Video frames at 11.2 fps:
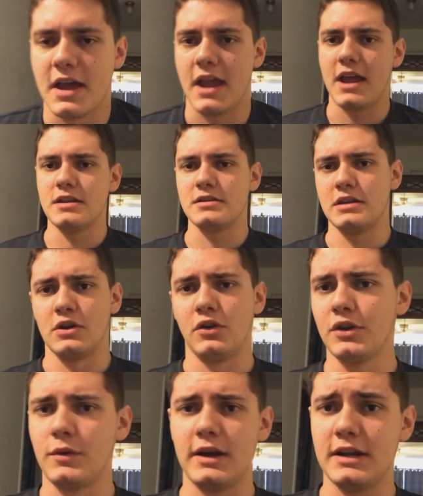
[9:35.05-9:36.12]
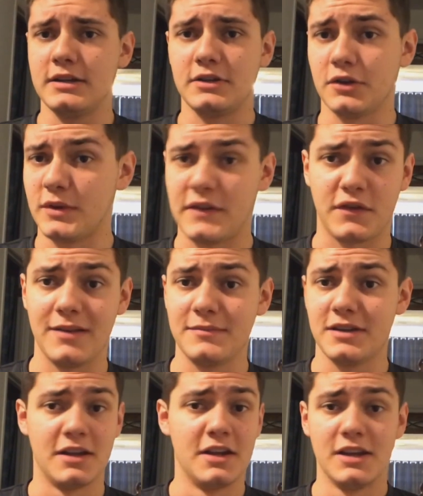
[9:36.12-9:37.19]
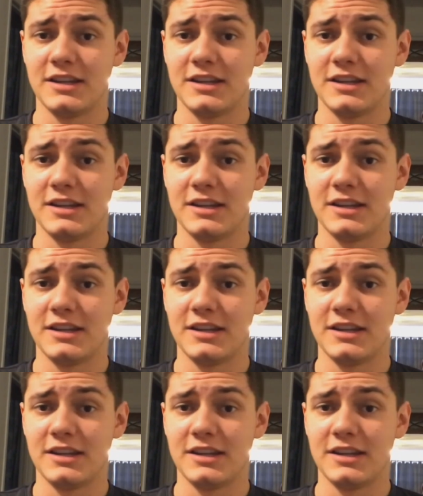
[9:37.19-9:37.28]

and the only way the only way for him to